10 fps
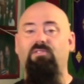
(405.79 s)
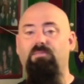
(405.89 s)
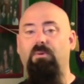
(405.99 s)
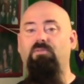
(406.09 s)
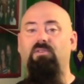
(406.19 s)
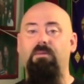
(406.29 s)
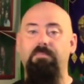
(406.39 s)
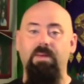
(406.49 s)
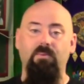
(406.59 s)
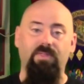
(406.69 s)
It's supposed to
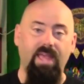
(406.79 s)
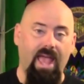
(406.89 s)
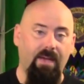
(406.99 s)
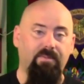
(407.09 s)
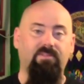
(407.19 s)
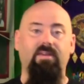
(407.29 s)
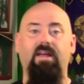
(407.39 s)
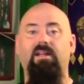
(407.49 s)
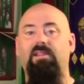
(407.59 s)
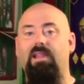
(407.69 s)
compete with the
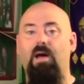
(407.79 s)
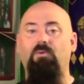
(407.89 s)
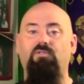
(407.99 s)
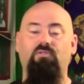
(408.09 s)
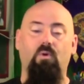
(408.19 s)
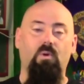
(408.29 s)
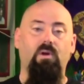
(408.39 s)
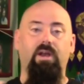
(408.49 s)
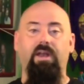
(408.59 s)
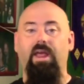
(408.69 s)
Amazon Cloud
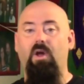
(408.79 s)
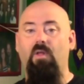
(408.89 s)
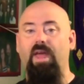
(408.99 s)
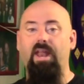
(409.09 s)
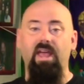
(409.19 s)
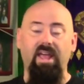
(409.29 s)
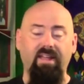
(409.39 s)
Store and all that.